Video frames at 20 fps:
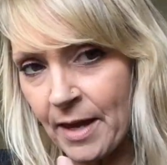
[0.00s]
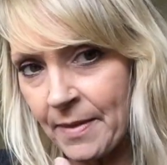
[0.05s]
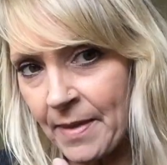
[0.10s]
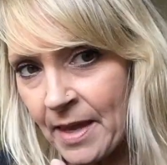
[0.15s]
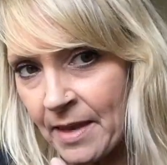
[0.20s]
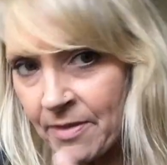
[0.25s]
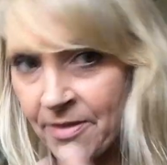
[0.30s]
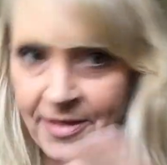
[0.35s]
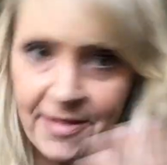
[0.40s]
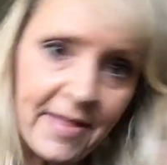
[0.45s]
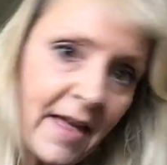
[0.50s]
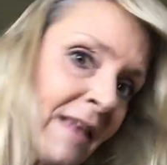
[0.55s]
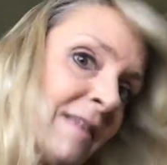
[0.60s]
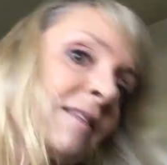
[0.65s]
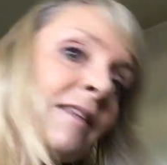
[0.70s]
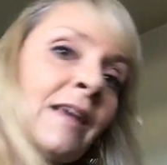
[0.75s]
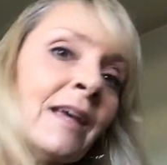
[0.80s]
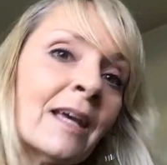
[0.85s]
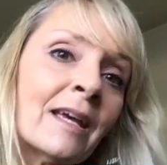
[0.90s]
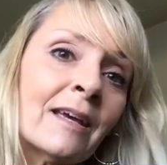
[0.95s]
and then
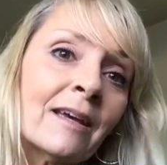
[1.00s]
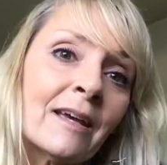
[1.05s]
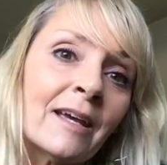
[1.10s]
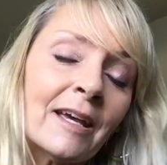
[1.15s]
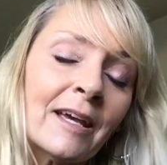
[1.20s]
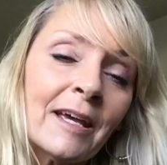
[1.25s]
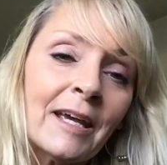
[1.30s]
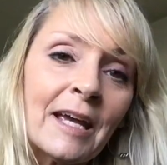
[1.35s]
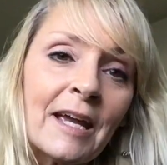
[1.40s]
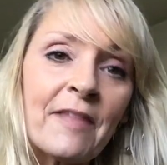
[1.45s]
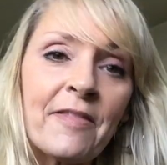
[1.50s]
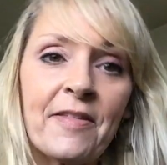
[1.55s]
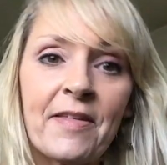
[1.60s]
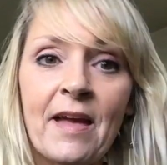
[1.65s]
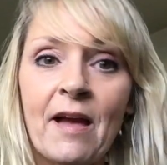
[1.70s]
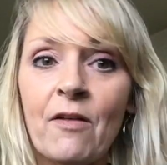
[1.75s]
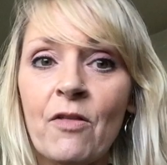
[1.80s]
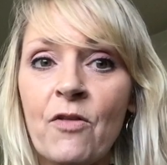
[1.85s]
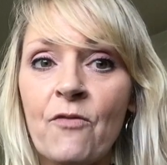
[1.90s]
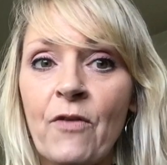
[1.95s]
suddenly it
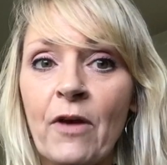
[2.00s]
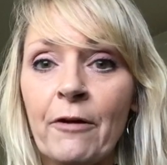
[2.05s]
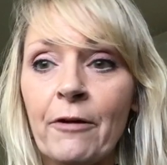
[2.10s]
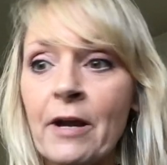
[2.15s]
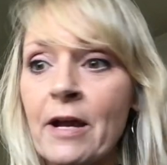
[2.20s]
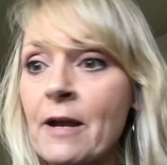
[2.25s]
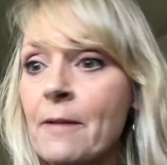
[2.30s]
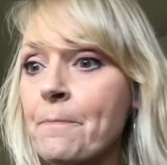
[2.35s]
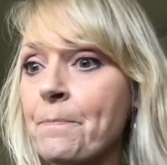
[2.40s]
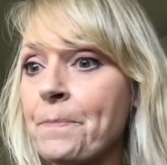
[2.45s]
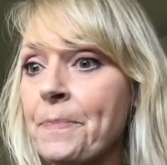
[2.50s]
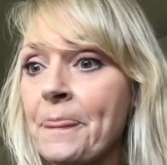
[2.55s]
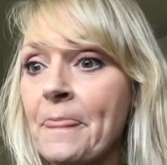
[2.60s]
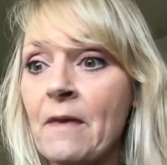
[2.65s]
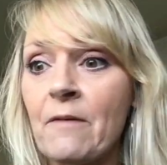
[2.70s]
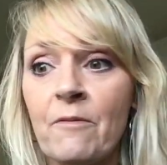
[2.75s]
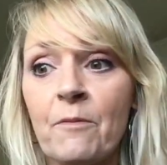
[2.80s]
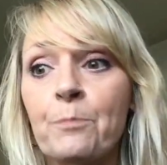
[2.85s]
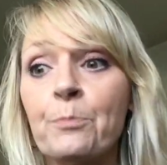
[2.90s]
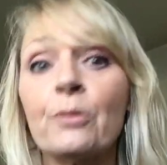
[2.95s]
sounds very
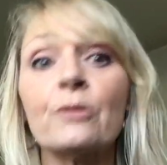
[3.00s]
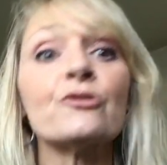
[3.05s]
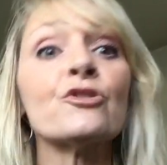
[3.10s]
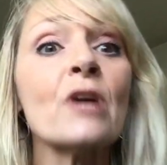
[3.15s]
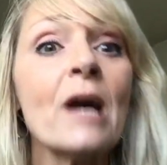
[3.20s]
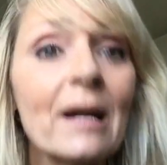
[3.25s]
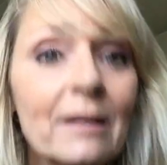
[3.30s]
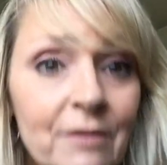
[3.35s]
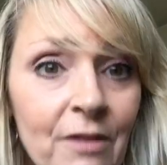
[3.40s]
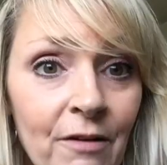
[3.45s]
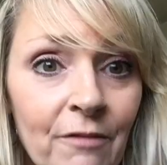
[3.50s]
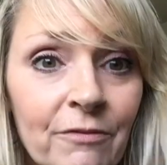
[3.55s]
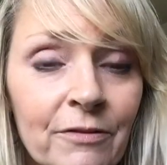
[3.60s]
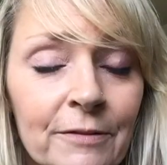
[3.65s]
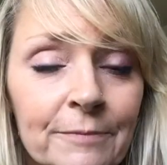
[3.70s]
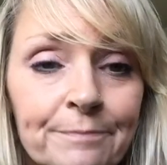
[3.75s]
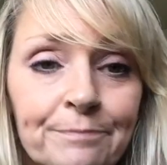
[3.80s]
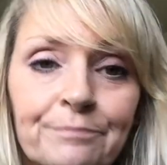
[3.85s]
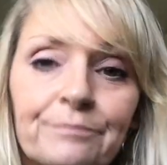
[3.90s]
projective.